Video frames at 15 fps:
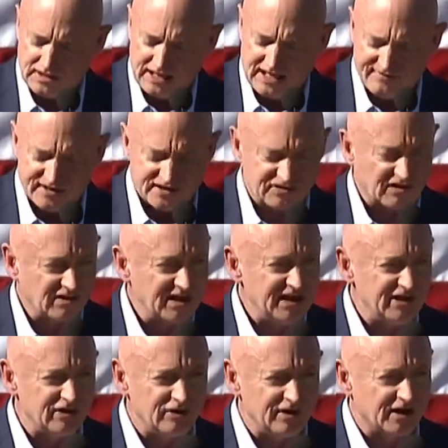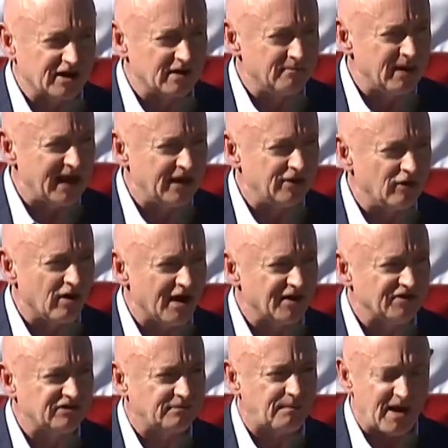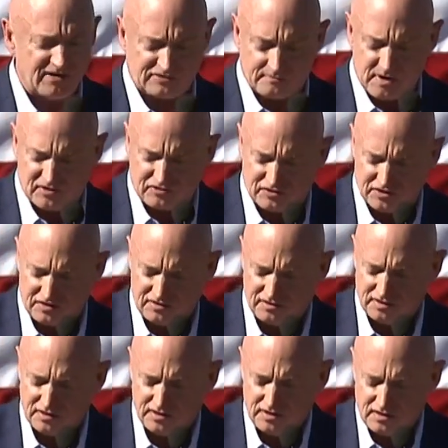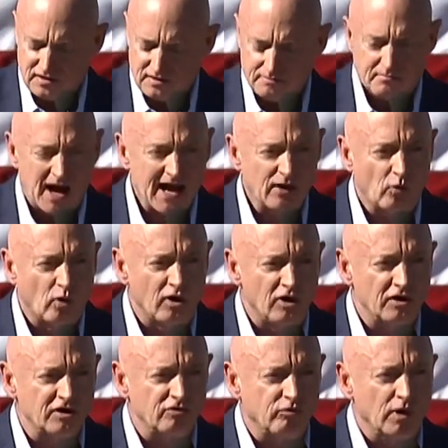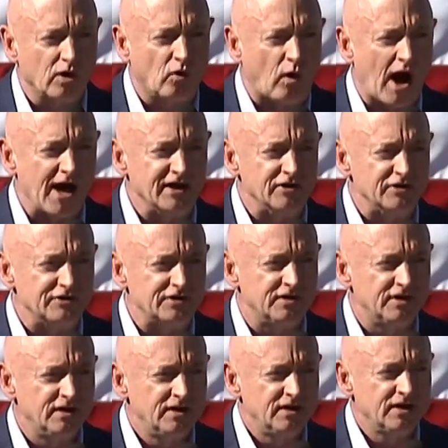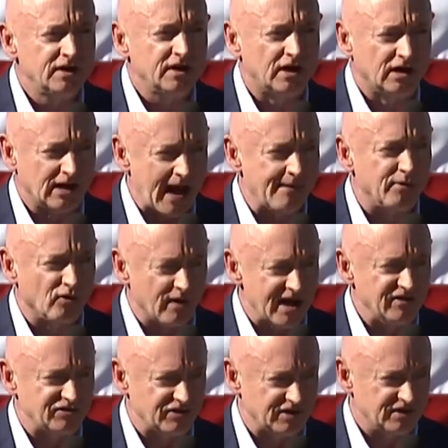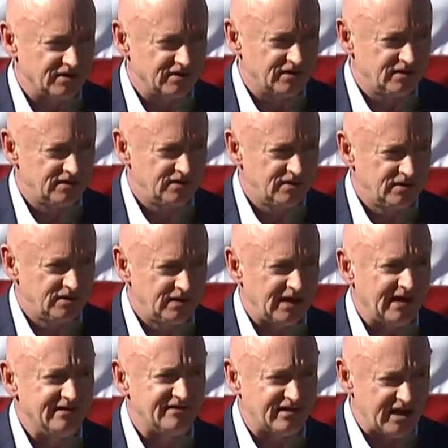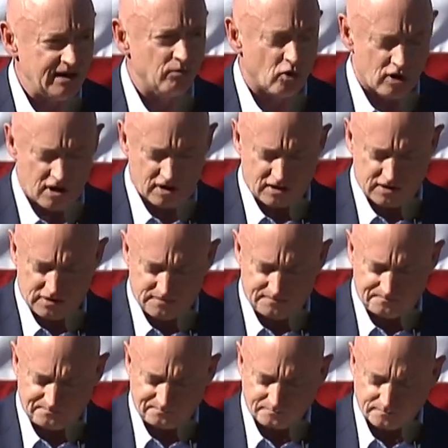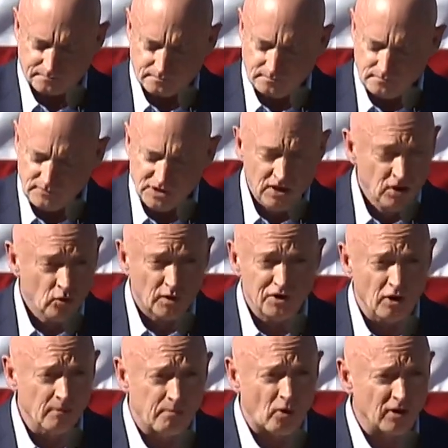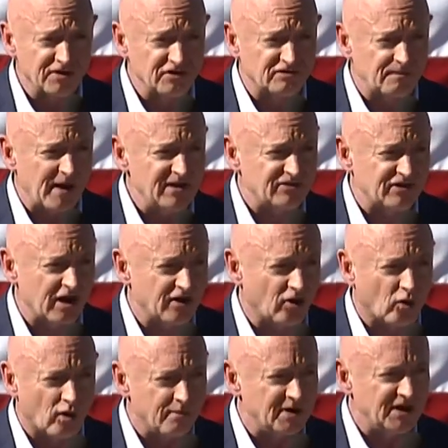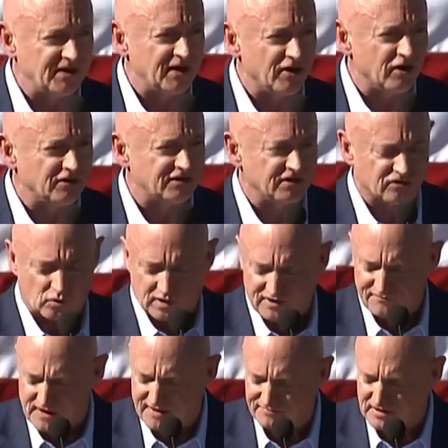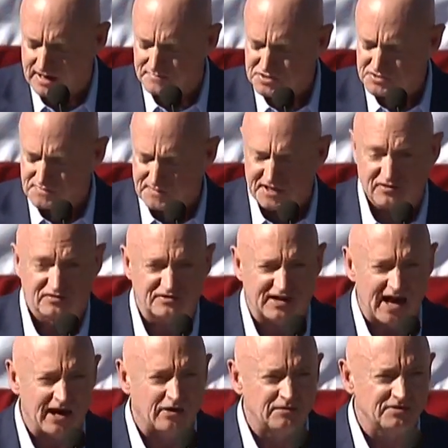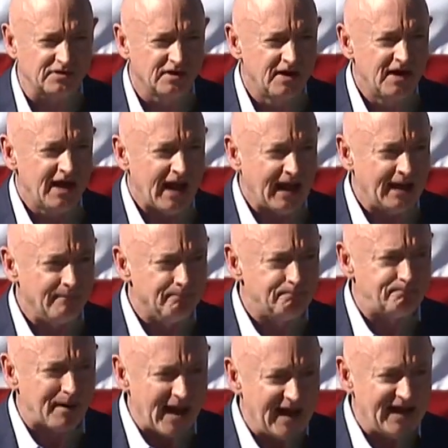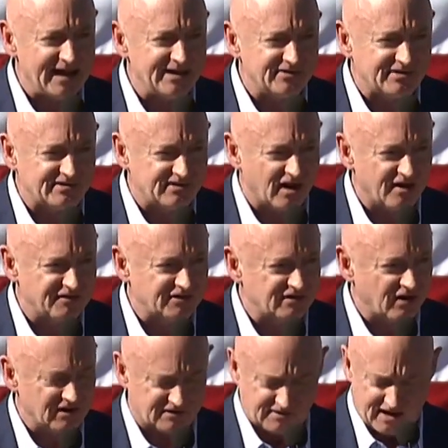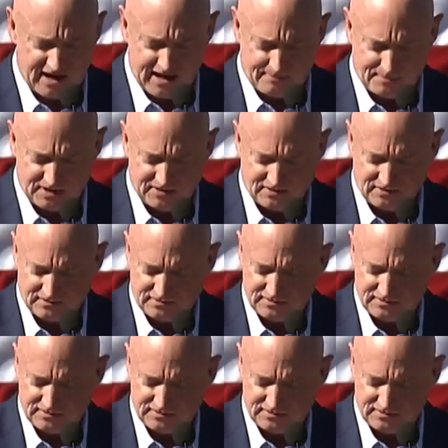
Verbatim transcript: Even as a leader and a commander on a space mission, my work required collaboration and teamwork. When you're aboard the space shuttle orbiting the Earth at 25 times the speed of sound and bad stuff starts to happen,